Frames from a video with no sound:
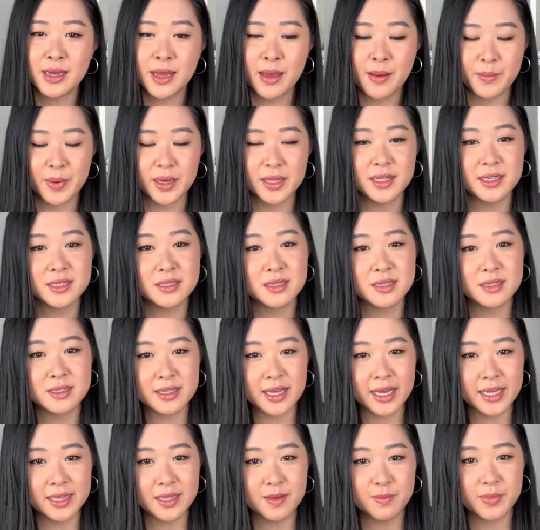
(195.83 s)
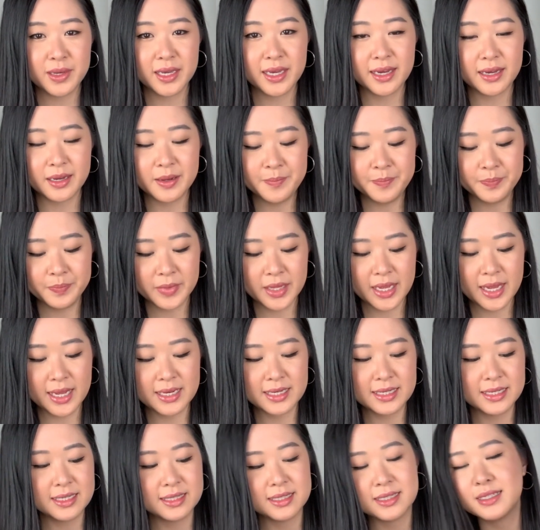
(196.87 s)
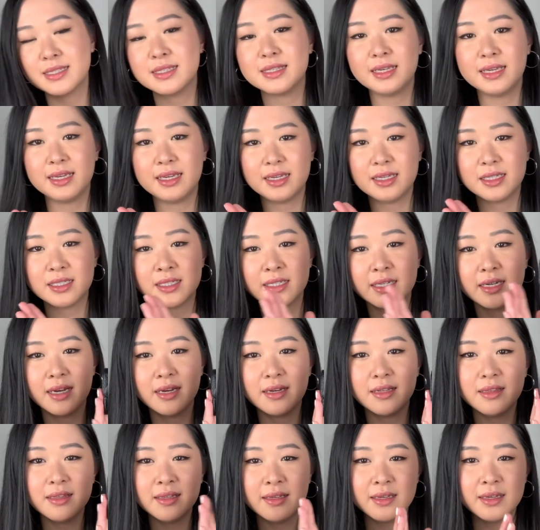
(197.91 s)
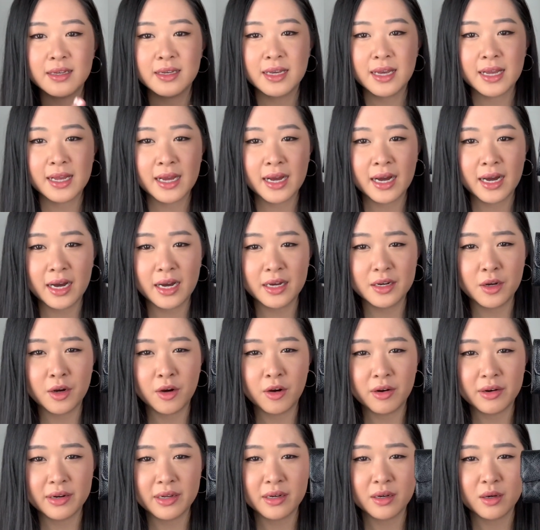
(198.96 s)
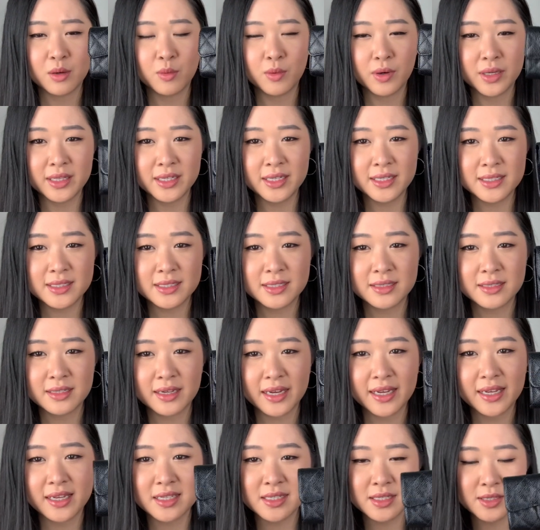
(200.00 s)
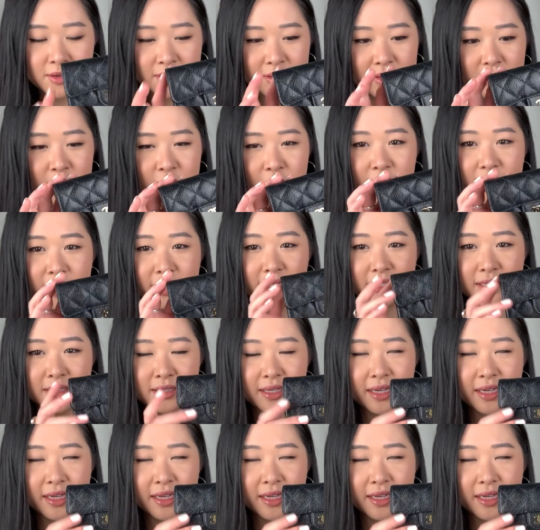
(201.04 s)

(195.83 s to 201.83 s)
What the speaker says: but this is slightly bigger, and it's the Chanel card holder wallet, I guess you'd call it.